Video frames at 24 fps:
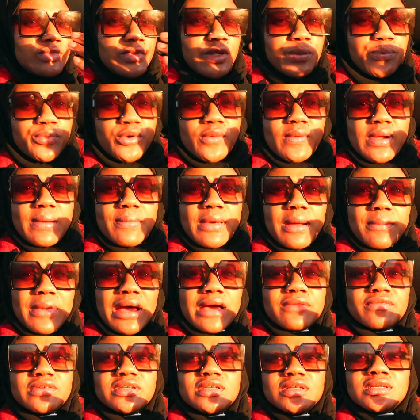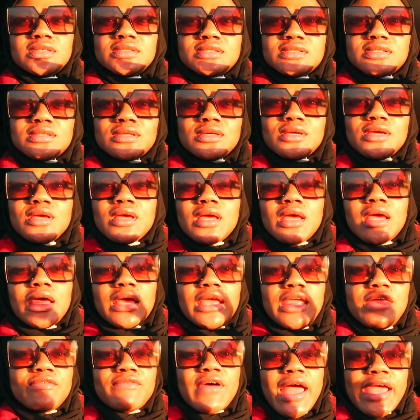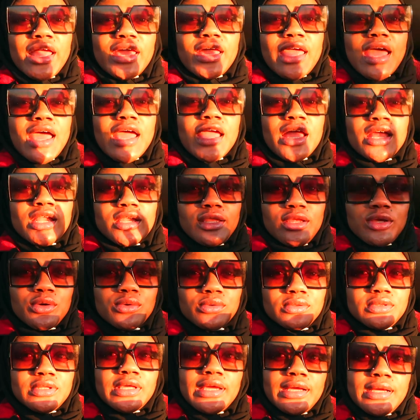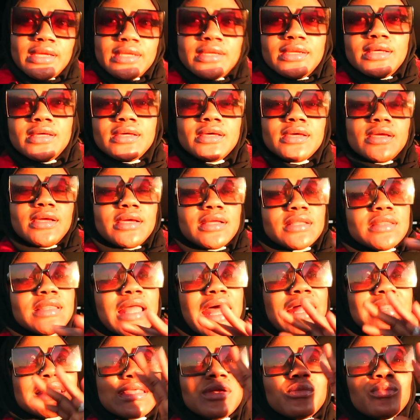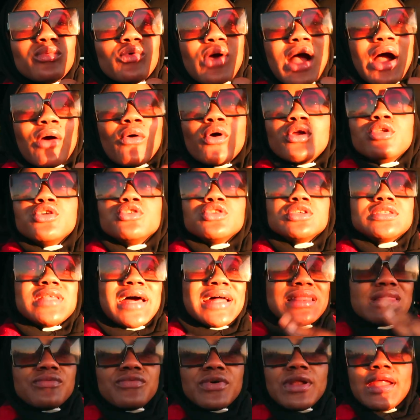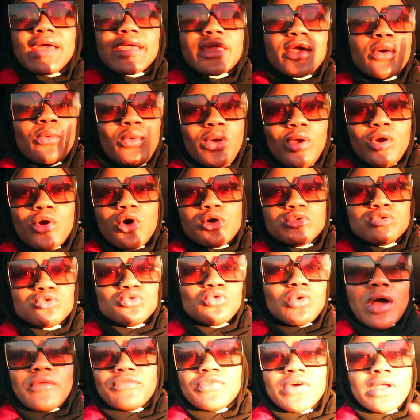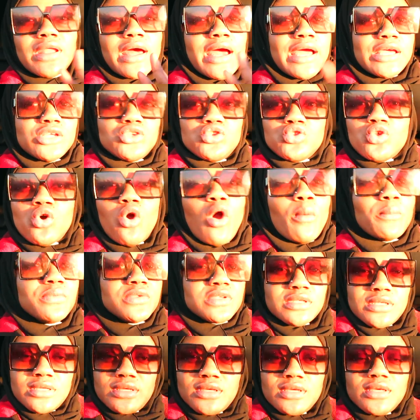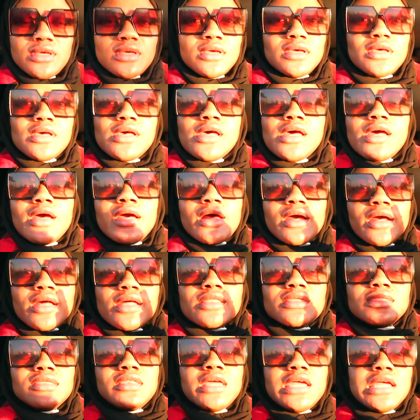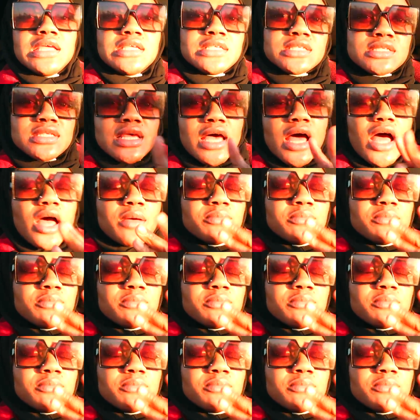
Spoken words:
The problem I'm having is, if I get a new thing, that thing, I only use that thing for like a week or two after I stopped. This